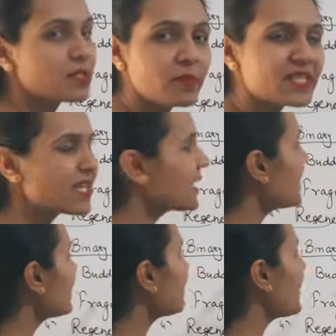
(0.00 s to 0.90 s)
Basically,
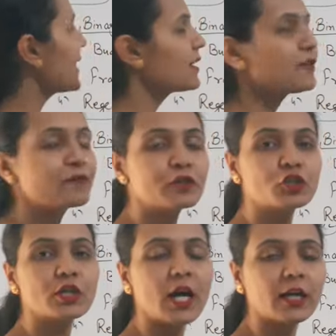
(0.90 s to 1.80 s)
the binary
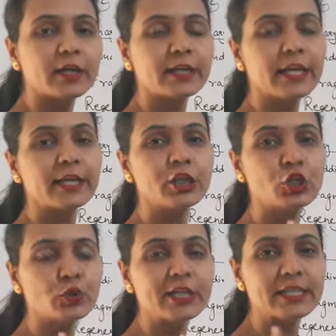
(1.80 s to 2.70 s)
fission occur in
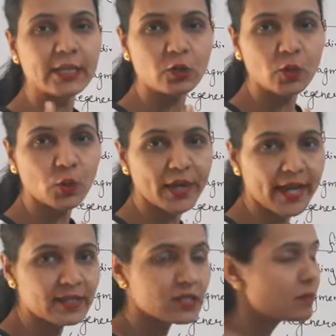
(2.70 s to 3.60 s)
unicellular
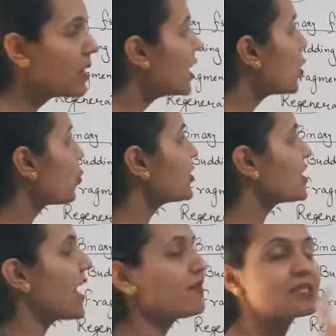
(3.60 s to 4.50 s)
organism which
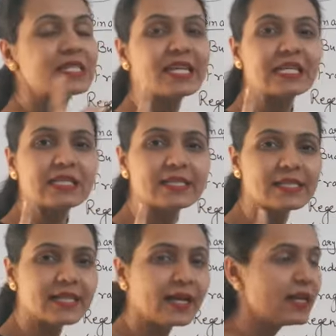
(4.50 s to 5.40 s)
have a single
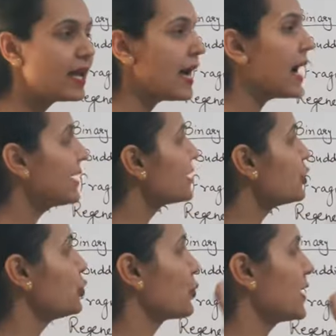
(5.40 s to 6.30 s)
cell and
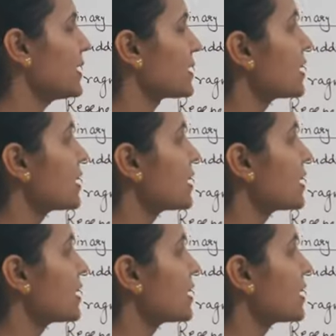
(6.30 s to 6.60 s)
a nucleus.